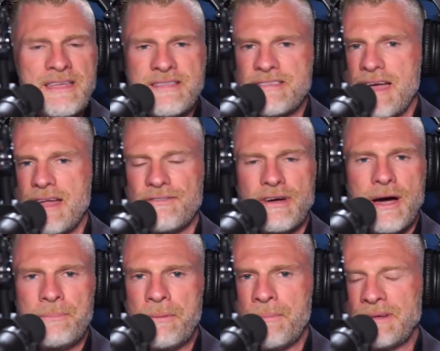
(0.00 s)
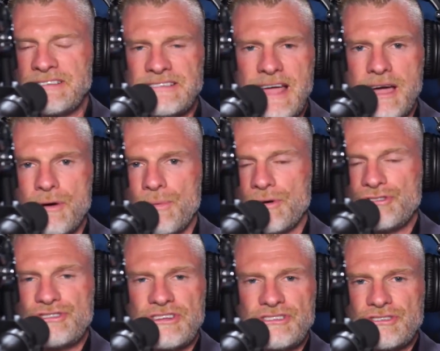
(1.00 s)
inside of a couple months cycle where
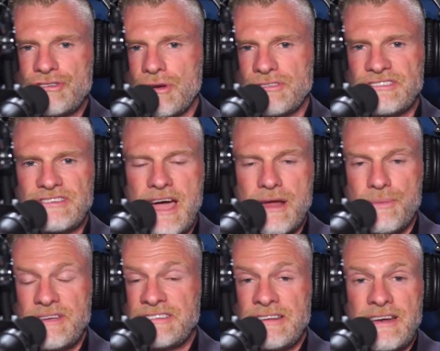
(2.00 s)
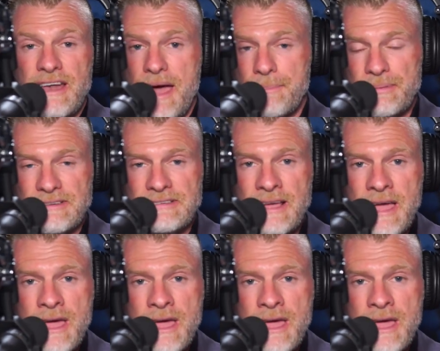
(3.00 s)
shit just goes sideways, and it happens.